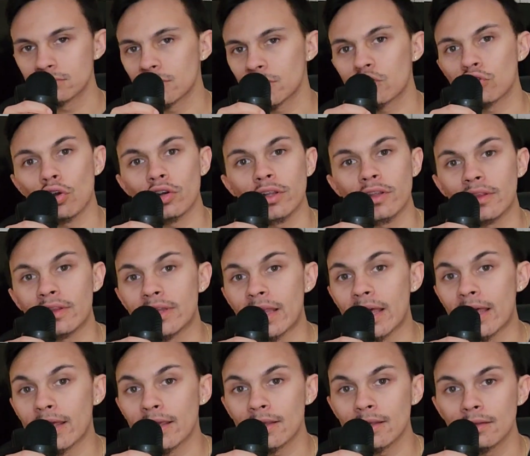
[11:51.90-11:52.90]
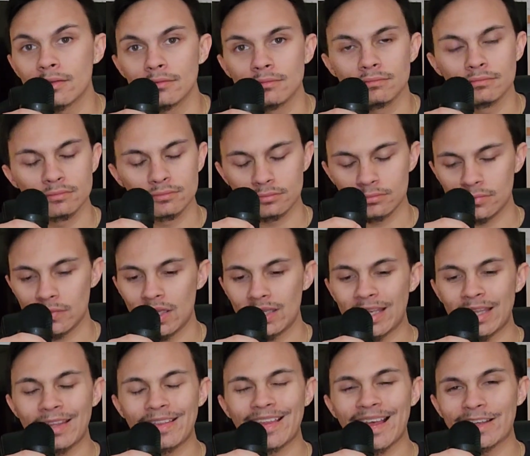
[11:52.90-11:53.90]
starting the day,
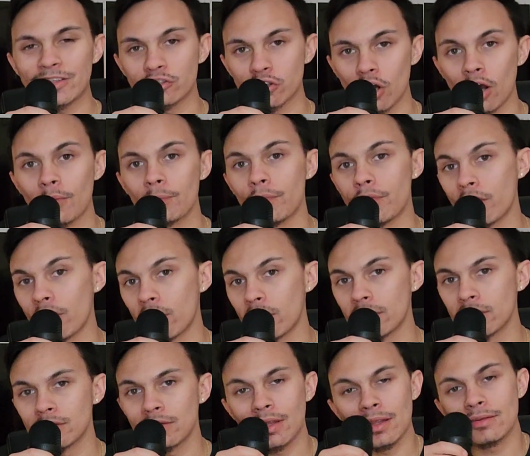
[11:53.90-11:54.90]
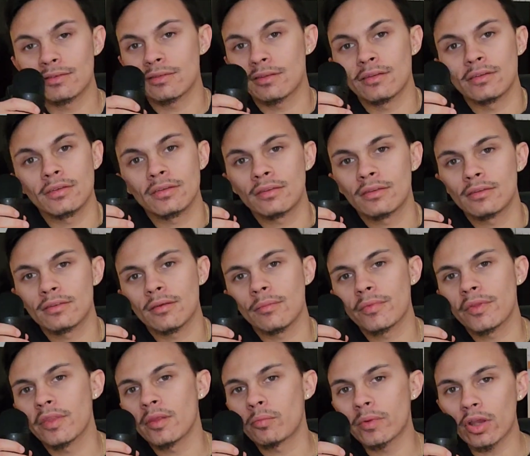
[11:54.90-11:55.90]
getting that job done. It's
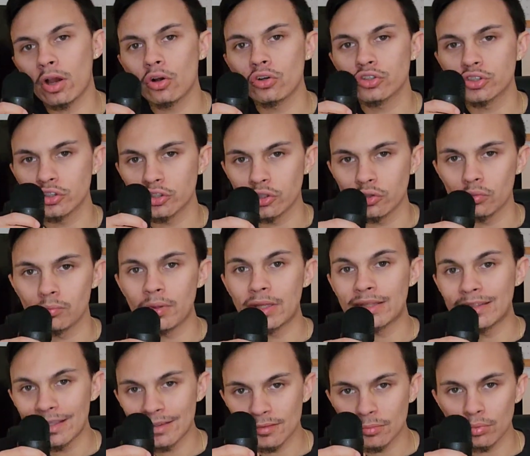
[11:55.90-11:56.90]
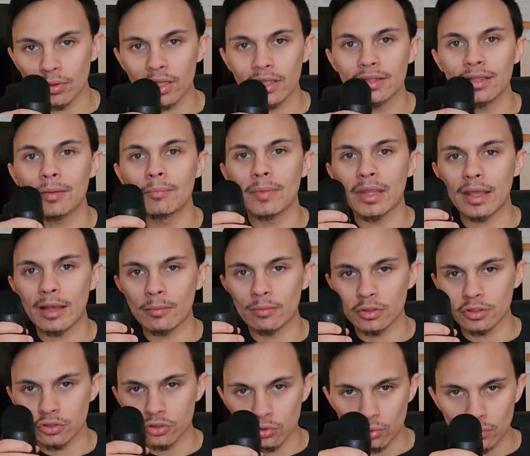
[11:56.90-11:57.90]
something that we all should do. Be disciplined and being able
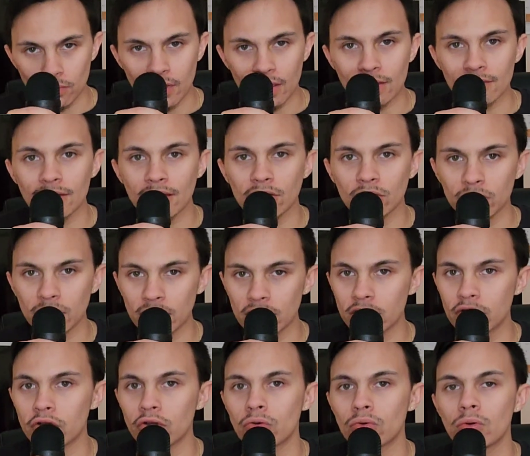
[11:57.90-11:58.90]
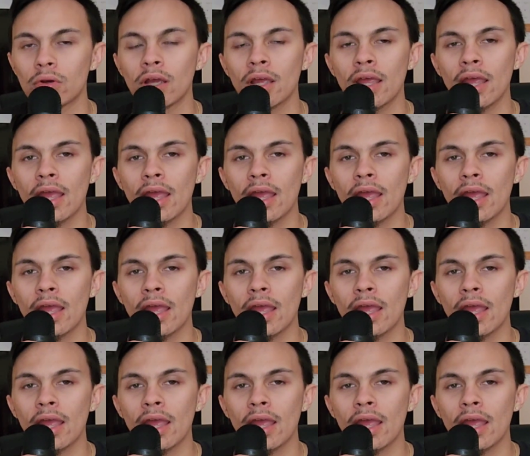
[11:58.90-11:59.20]
to do things that you need to do.